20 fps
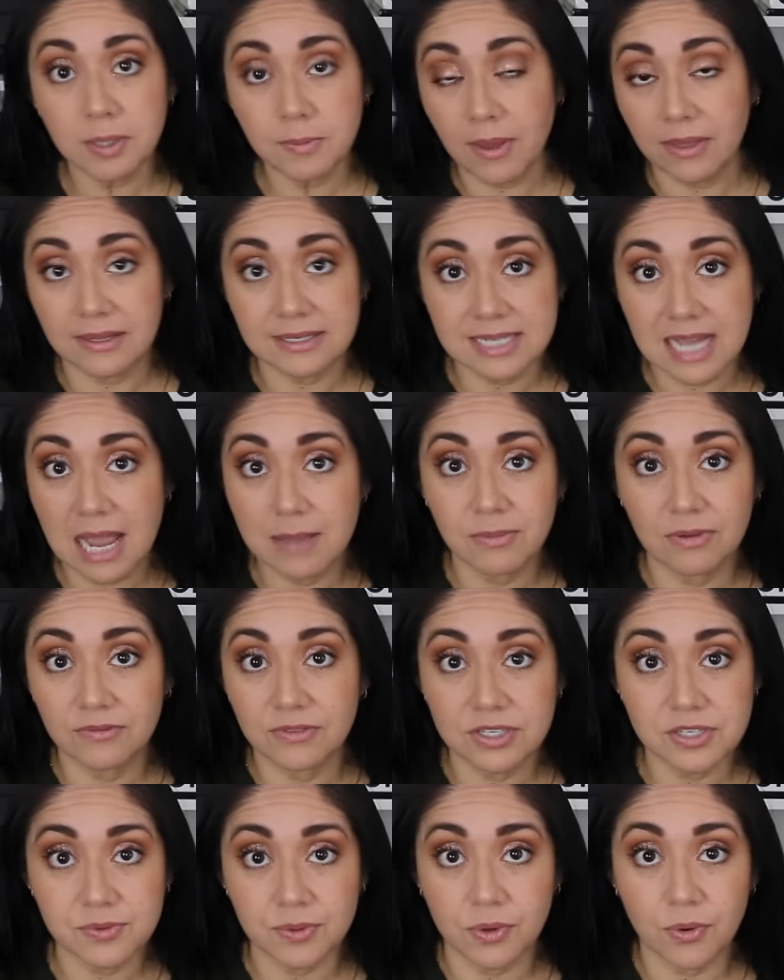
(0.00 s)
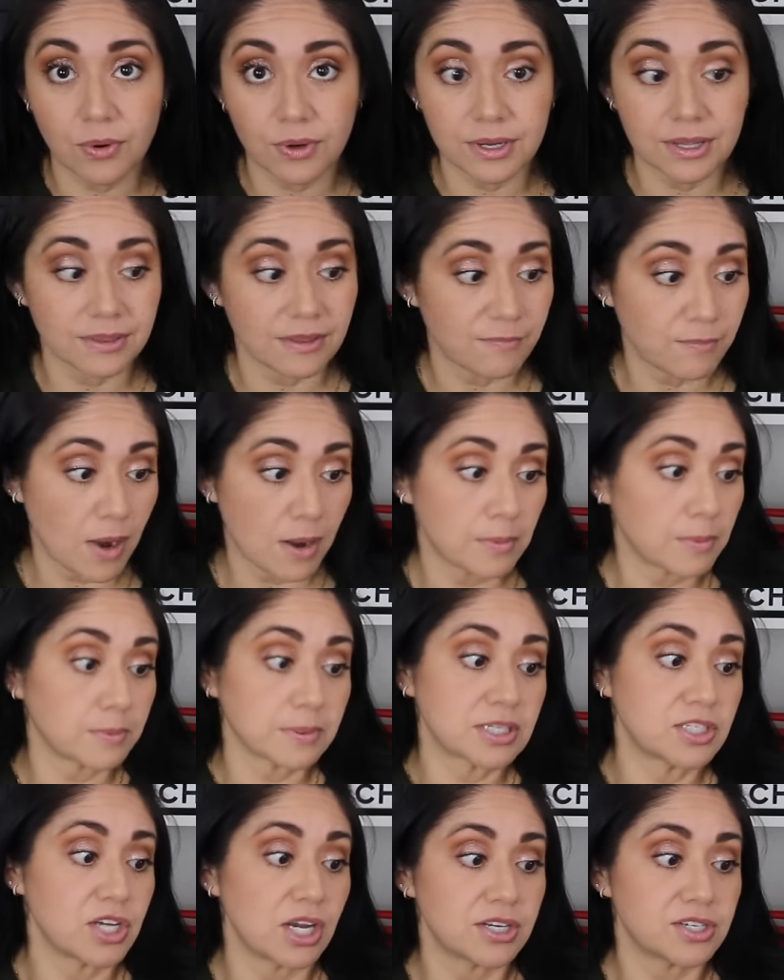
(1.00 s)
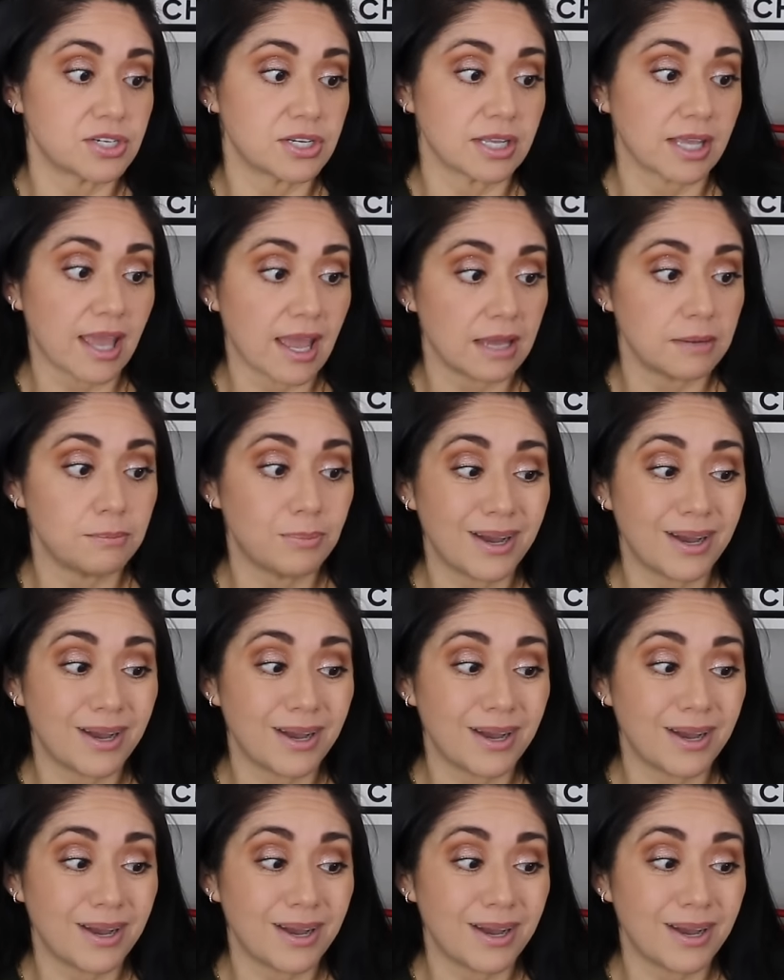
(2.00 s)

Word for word: by the time of this recording, they probably changed it again.